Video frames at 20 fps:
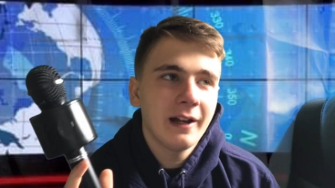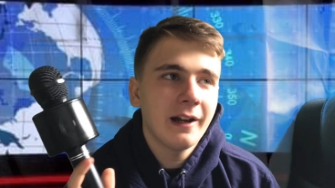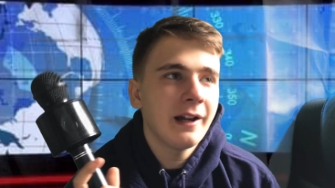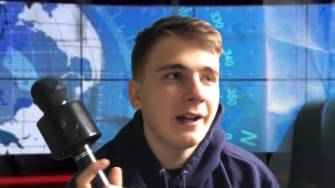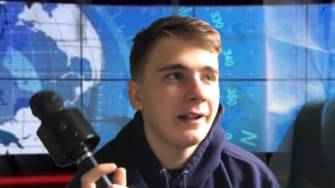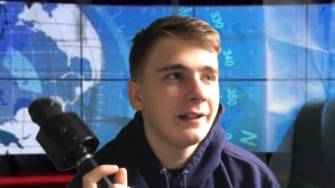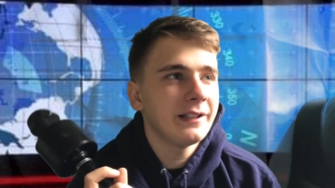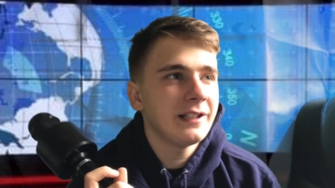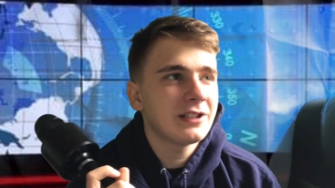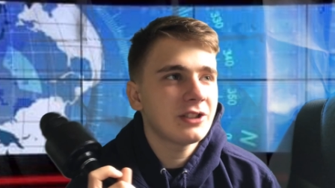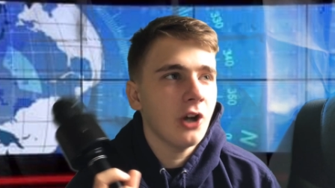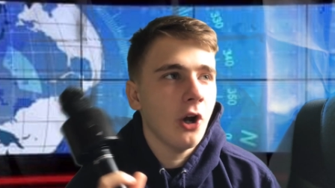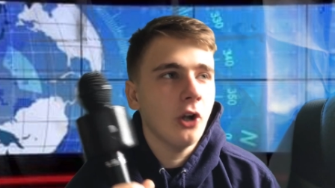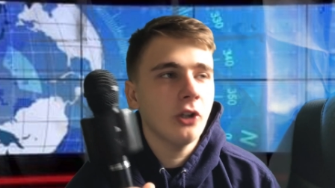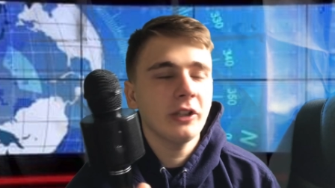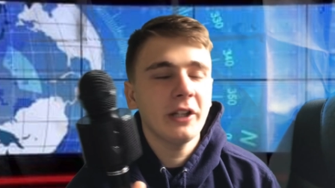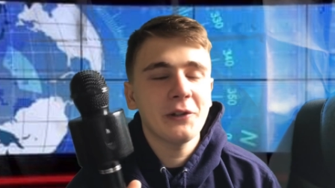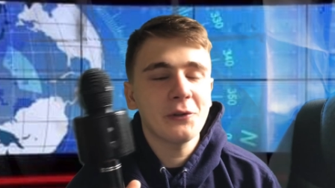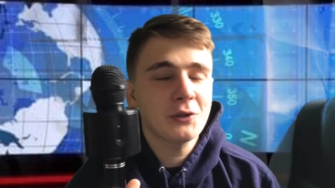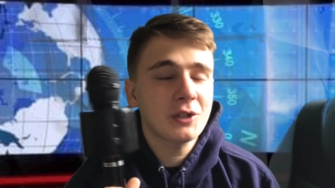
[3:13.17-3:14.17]
And it's got a
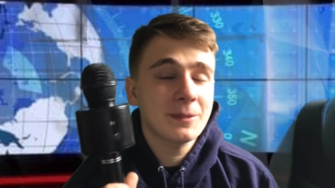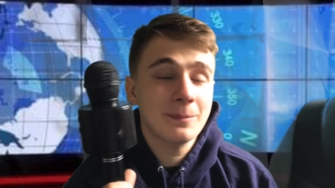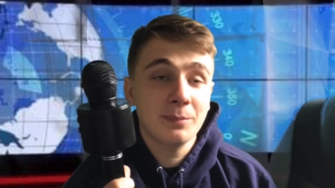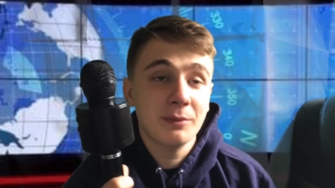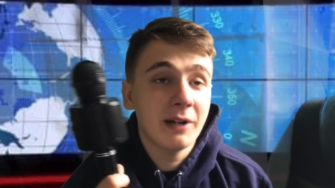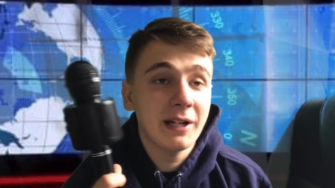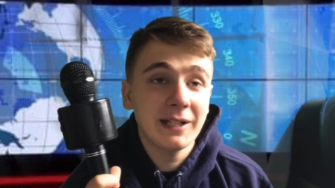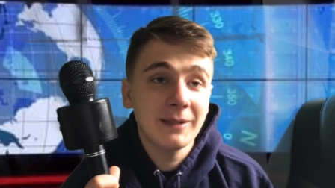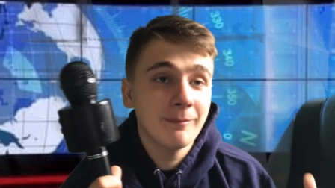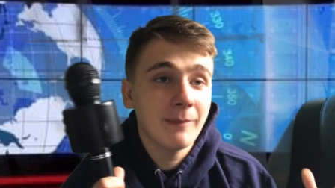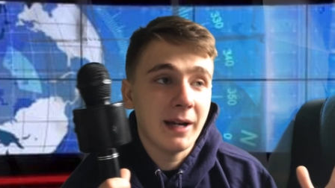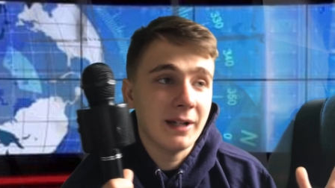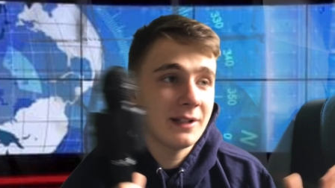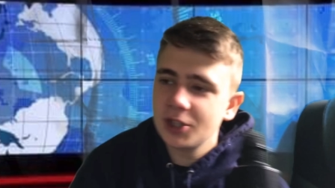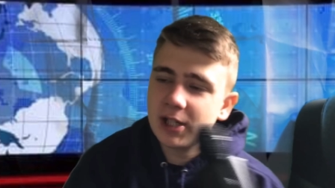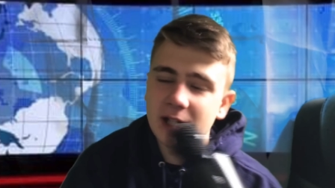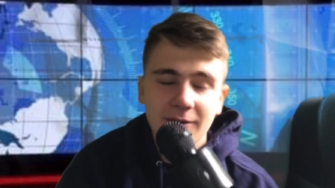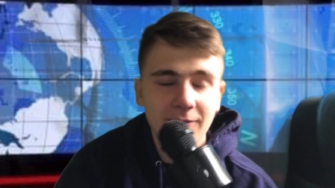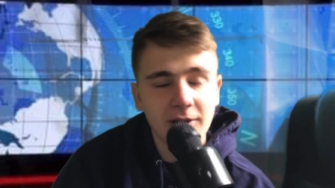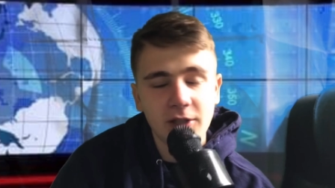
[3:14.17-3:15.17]
little spring man.
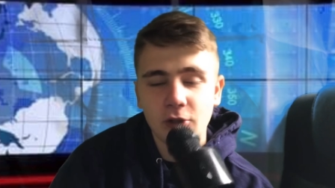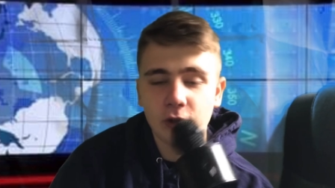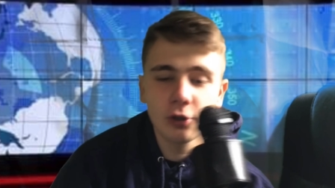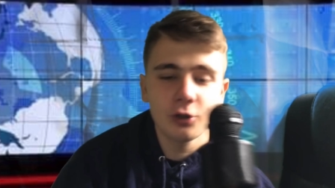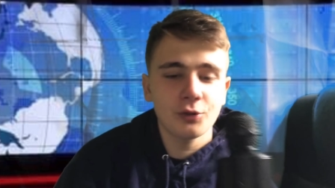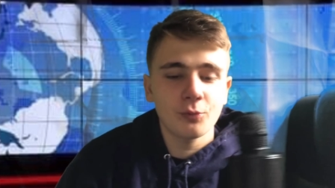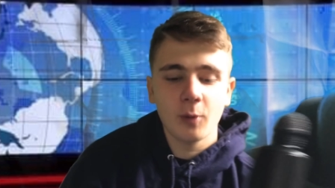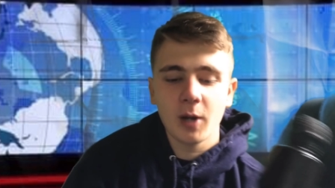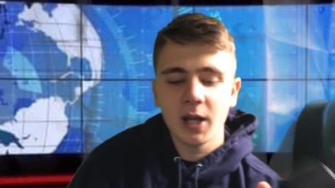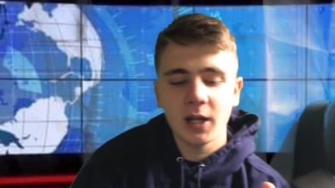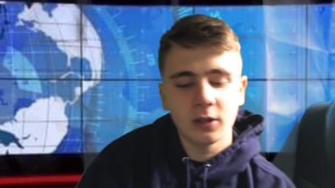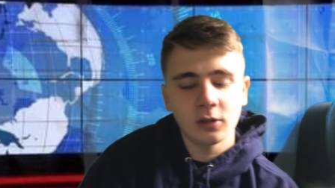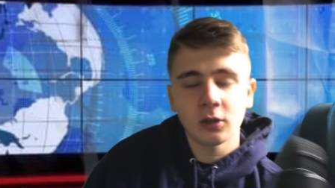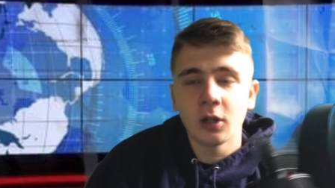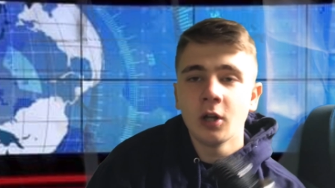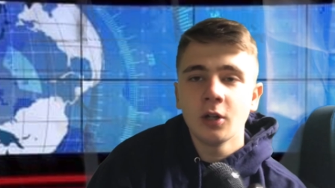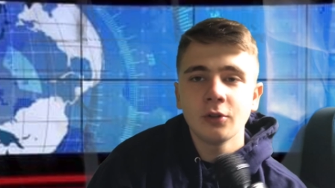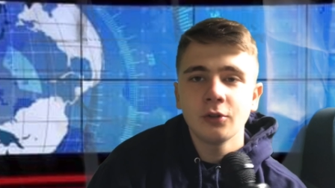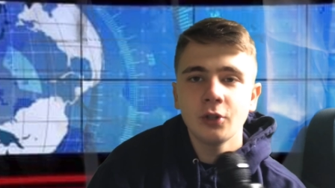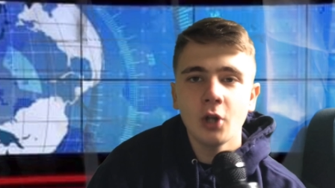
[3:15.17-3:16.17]
See if it does
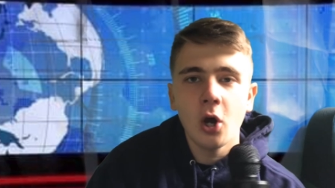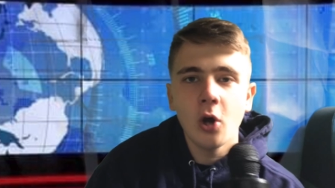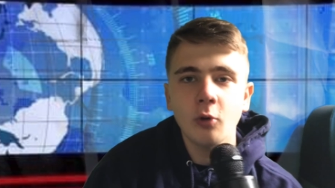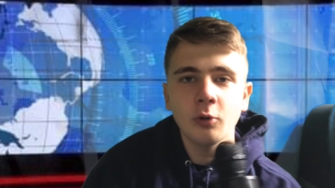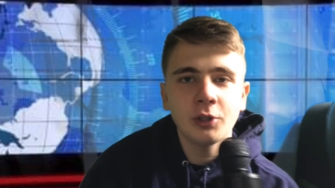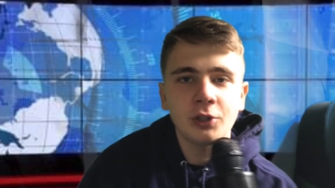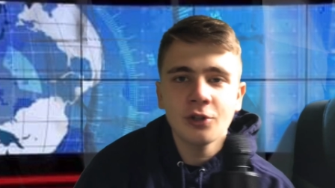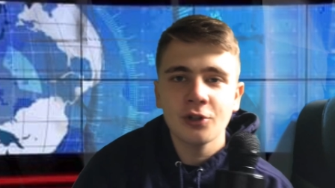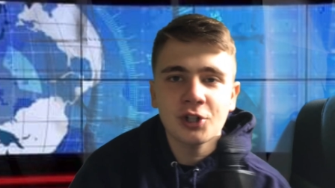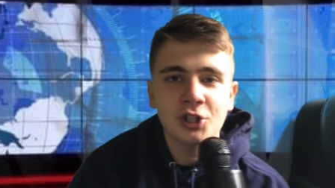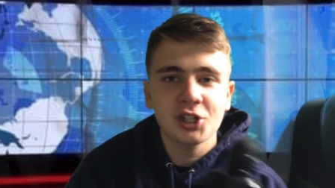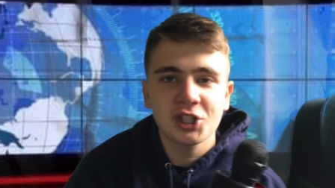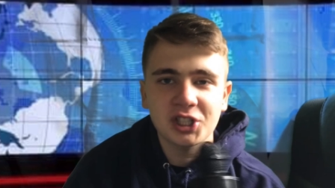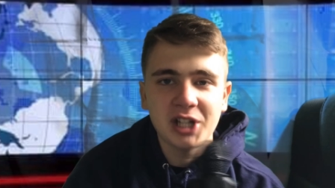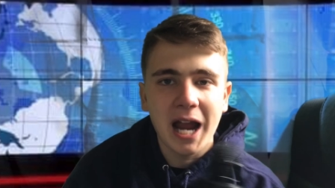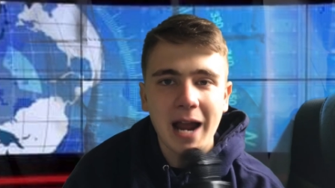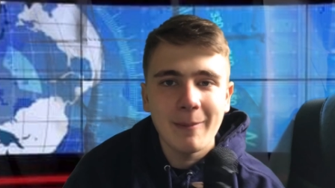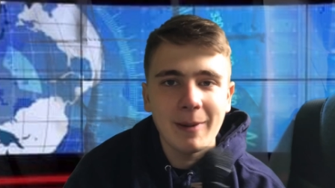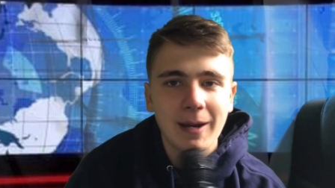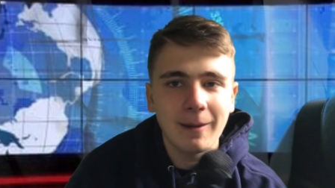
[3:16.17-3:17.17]
well. No, you're just
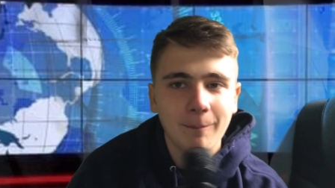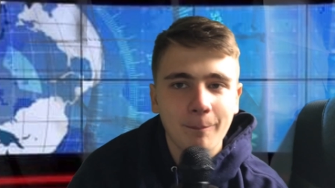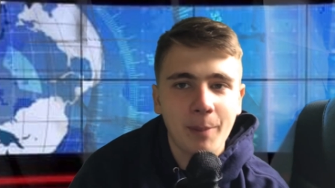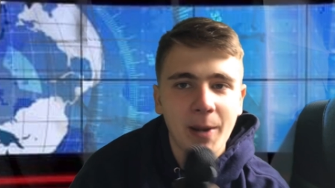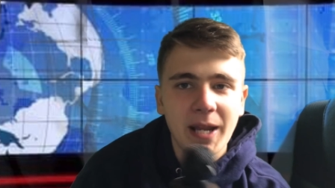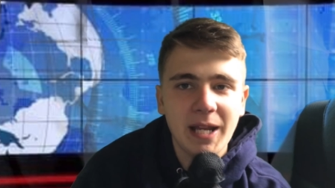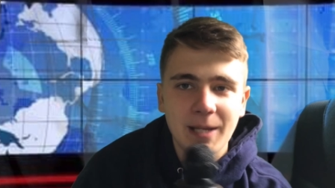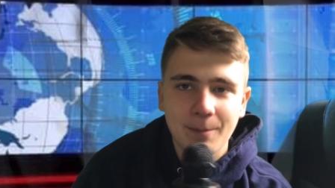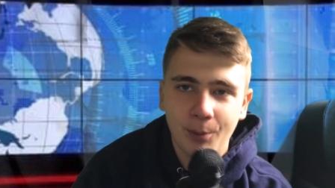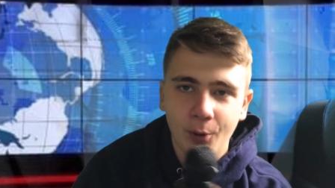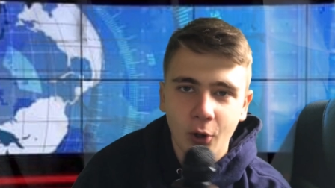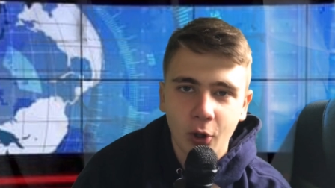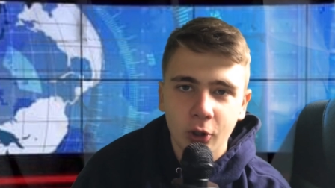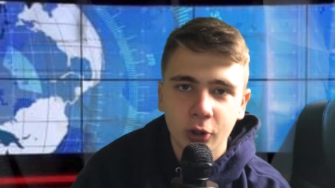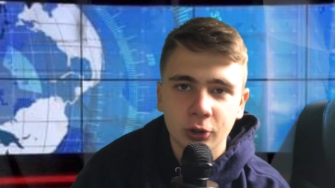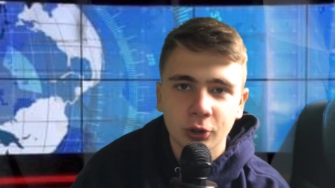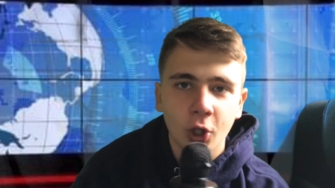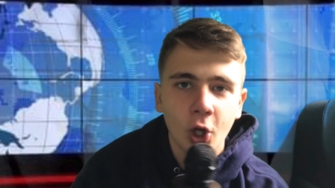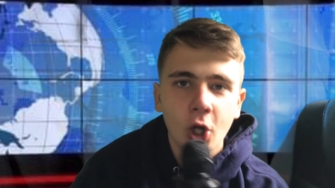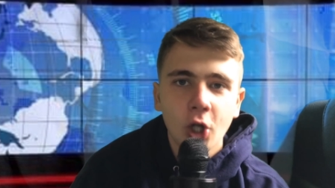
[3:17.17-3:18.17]
scamming
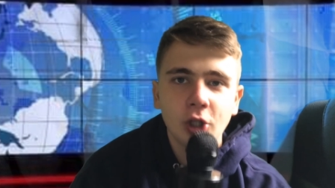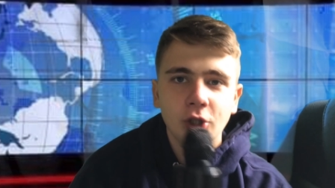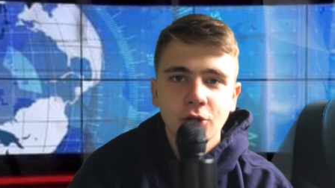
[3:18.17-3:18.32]
people.